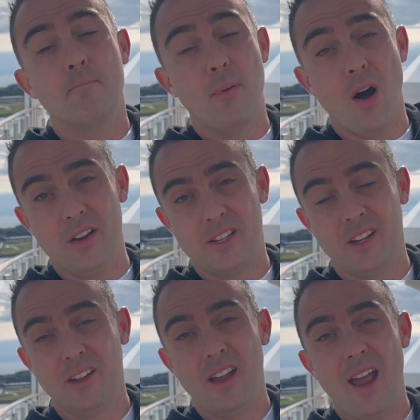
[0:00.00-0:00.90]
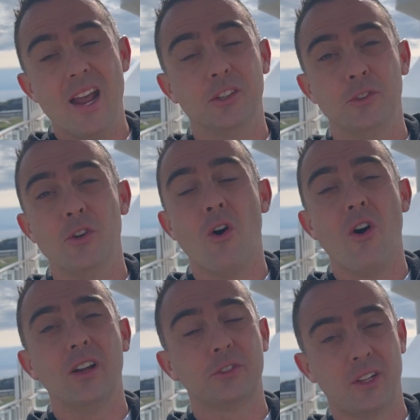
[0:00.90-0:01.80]
But it's
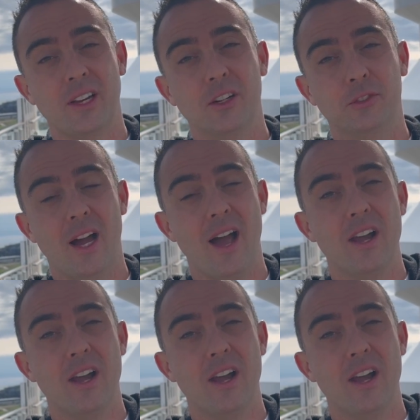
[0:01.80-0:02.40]
not as clear as that,